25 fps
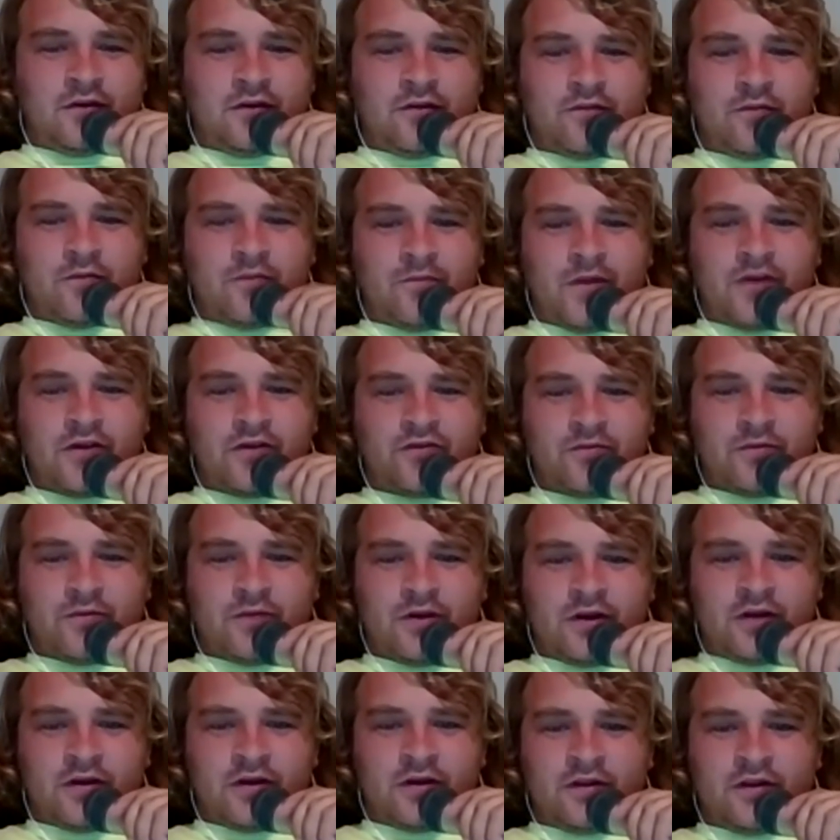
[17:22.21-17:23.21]
for
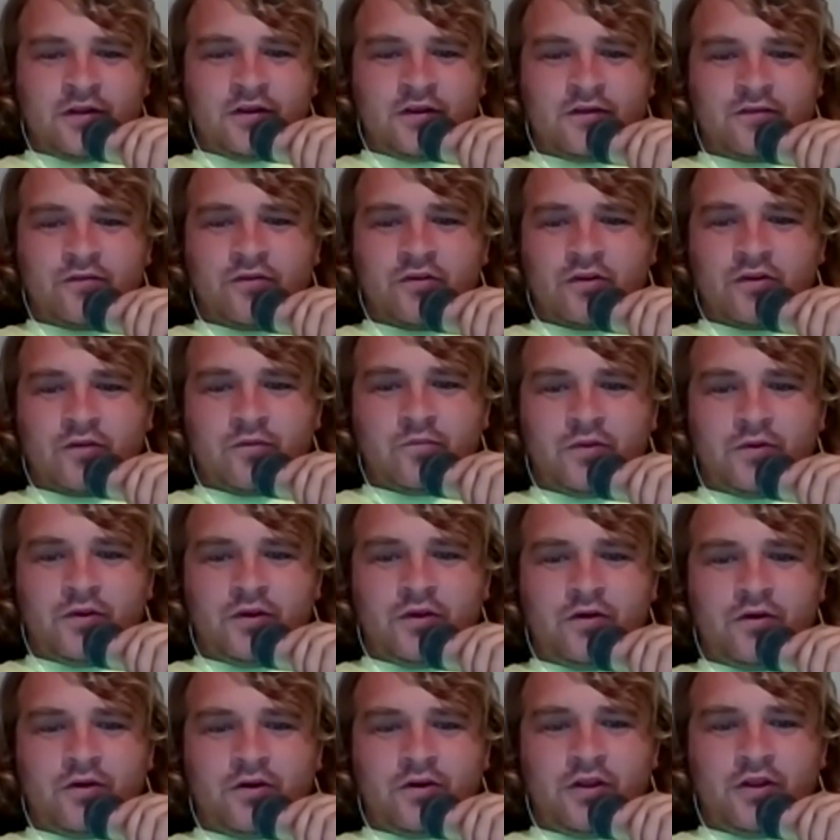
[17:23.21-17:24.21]
measurement on this for the
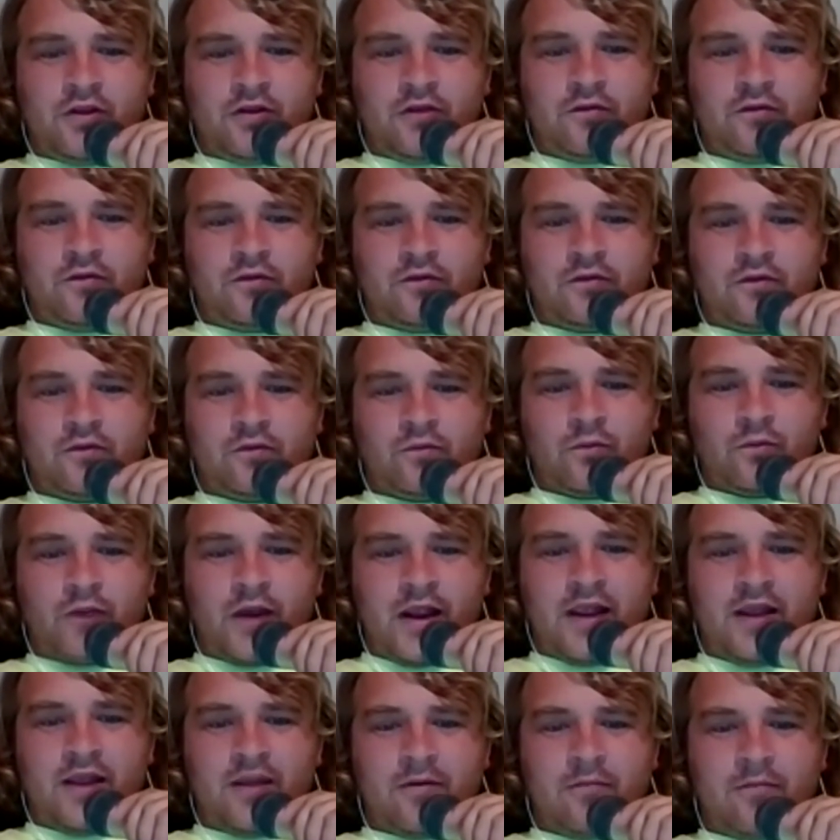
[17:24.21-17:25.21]
computer, he uses
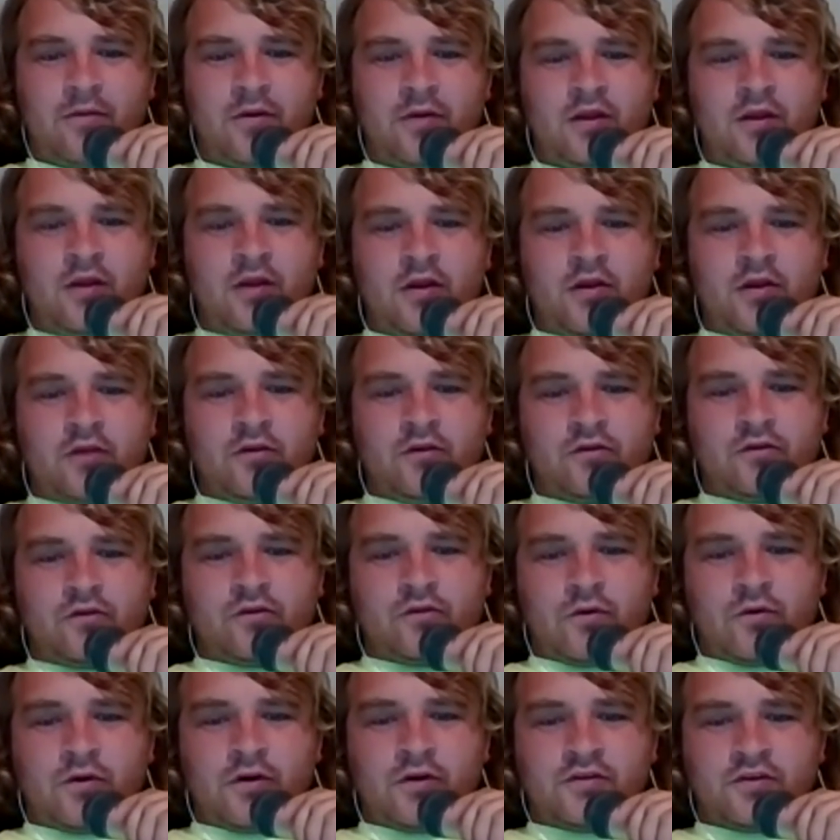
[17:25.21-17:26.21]
RAM,
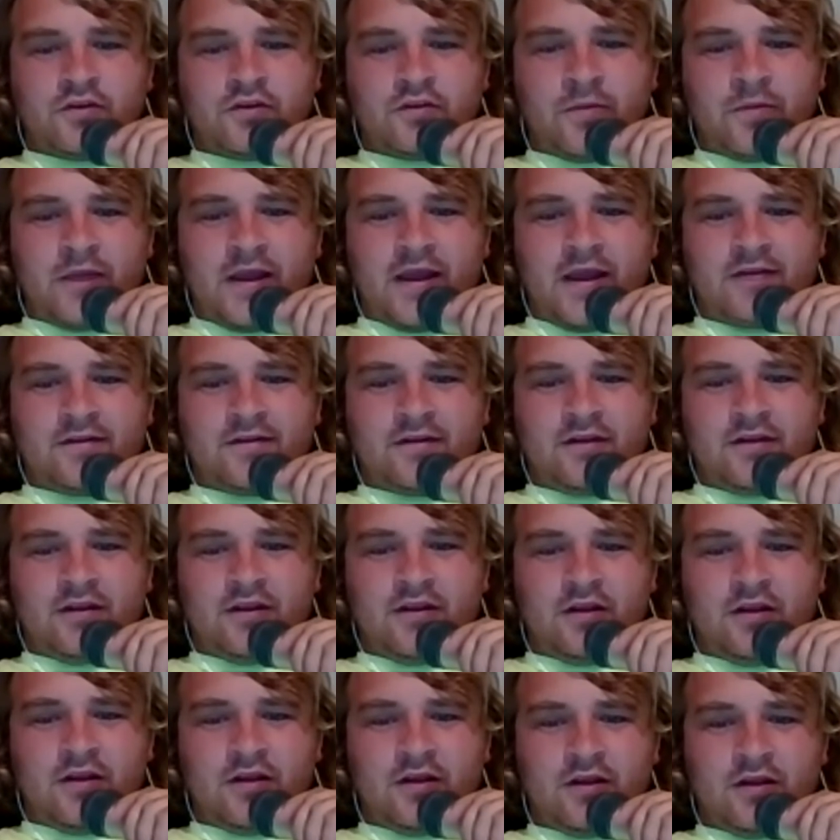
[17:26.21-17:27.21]
storage
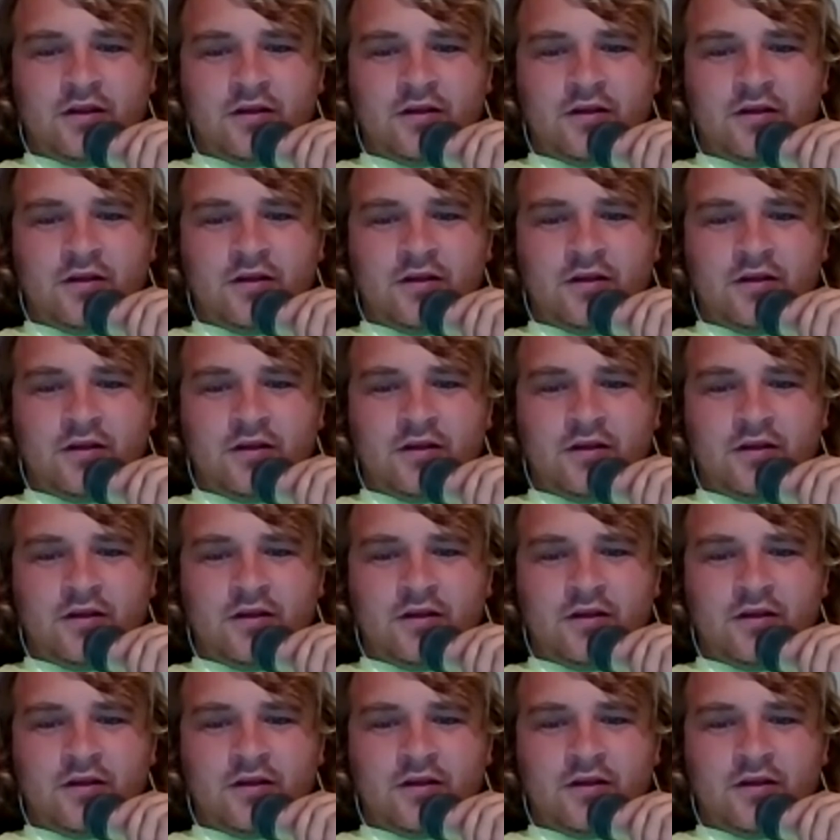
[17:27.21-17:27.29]
capacity,